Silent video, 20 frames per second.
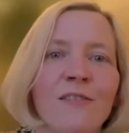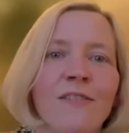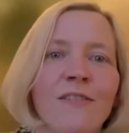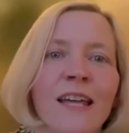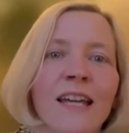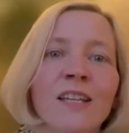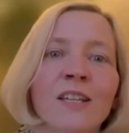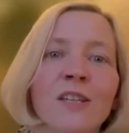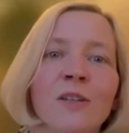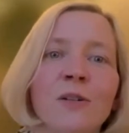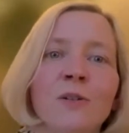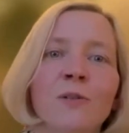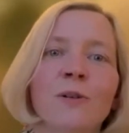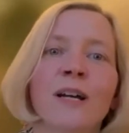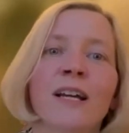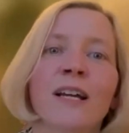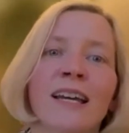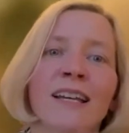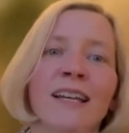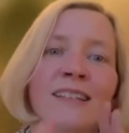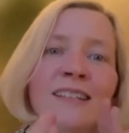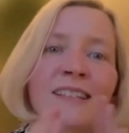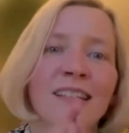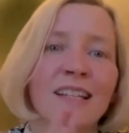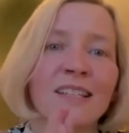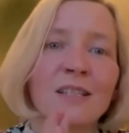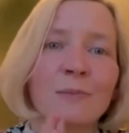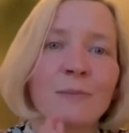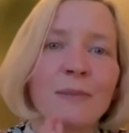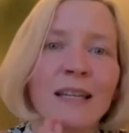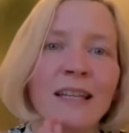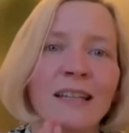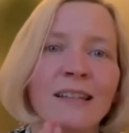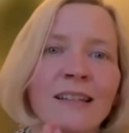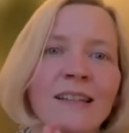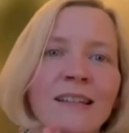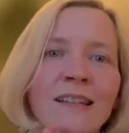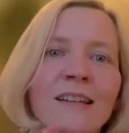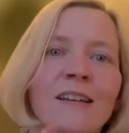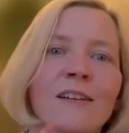Thank you again,
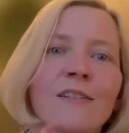Yasmin.